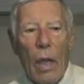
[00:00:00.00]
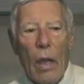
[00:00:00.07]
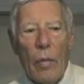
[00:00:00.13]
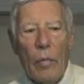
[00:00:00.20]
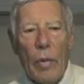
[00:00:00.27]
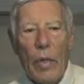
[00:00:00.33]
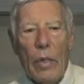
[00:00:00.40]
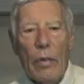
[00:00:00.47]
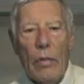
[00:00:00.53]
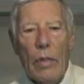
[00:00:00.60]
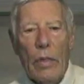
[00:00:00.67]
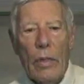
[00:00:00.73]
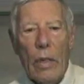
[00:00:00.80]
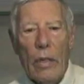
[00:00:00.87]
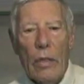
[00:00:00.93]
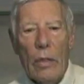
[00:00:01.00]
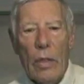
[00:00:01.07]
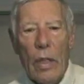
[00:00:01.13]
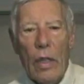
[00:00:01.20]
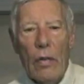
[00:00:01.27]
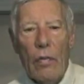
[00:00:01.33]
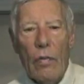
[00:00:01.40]
And Peter, he says,
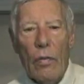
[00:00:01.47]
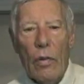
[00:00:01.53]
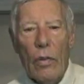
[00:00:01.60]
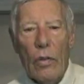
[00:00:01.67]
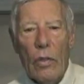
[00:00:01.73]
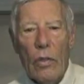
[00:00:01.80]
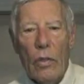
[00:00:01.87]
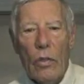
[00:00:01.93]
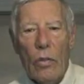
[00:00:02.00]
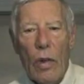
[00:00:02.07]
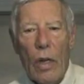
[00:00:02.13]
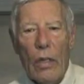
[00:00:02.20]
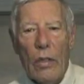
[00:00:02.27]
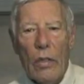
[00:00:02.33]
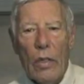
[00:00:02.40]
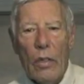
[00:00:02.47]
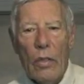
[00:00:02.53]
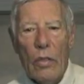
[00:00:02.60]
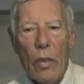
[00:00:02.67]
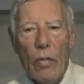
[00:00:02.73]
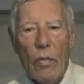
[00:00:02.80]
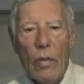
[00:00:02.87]
therefore, since Christ has
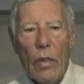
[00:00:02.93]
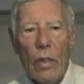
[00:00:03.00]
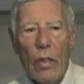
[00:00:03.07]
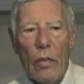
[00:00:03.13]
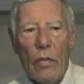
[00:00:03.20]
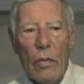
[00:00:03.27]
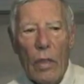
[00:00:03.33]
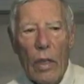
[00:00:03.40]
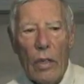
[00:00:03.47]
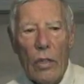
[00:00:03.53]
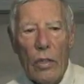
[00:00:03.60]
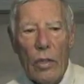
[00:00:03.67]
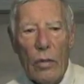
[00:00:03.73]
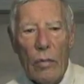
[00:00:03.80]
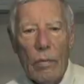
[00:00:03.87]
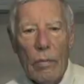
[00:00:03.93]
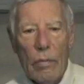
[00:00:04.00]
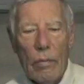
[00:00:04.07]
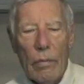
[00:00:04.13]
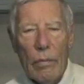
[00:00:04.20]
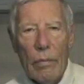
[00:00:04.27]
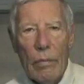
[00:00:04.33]
suffered in the flesh,
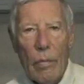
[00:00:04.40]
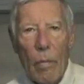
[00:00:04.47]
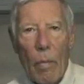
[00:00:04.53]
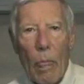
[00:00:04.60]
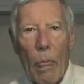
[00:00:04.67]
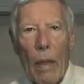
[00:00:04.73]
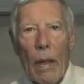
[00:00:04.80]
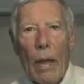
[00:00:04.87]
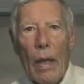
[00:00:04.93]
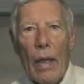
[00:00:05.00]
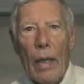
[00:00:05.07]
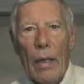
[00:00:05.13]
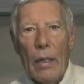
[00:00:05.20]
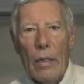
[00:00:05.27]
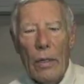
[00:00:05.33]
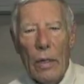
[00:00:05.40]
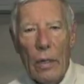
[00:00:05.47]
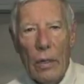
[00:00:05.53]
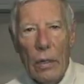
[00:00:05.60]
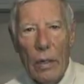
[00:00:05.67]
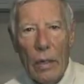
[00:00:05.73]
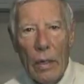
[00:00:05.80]
he
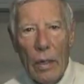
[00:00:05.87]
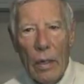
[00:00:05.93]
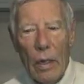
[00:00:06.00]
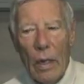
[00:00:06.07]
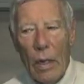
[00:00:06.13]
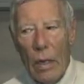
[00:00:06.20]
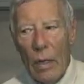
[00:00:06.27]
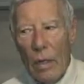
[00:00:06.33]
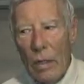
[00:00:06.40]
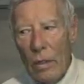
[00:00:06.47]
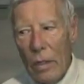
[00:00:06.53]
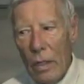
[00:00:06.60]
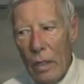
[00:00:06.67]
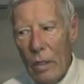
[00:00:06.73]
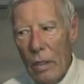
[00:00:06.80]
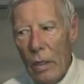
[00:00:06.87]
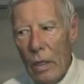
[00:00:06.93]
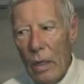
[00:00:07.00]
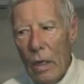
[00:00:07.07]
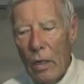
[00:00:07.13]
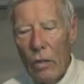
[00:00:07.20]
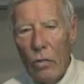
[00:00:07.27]
did, indeed,
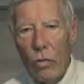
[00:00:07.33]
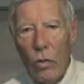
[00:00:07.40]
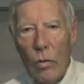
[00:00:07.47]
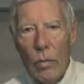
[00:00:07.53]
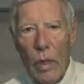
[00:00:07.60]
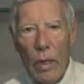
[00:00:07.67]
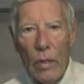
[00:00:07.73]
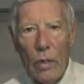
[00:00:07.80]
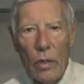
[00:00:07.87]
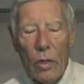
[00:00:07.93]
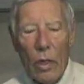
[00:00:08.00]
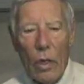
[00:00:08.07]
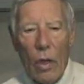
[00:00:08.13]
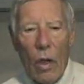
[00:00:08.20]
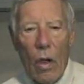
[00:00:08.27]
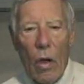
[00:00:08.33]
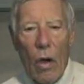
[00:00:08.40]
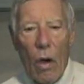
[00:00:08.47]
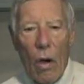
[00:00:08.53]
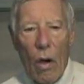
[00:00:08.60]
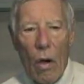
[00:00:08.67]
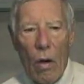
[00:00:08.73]
tremendously,
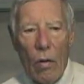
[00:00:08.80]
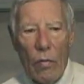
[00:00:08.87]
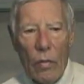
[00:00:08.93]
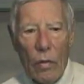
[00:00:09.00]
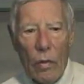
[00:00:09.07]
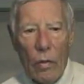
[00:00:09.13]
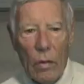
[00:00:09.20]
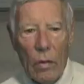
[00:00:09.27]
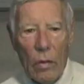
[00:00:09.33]
awful.